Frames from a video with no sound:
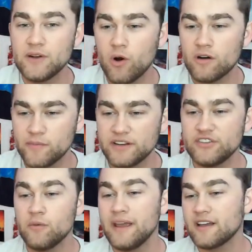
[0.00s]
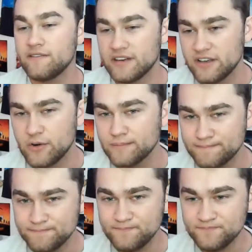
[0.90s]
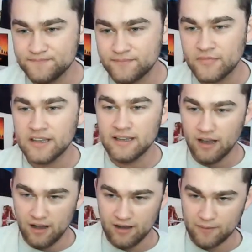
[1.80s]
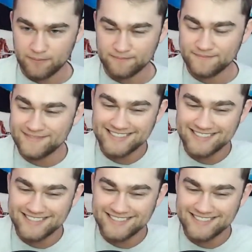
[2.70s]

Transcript: been hard for me to, you know, make a video. I'm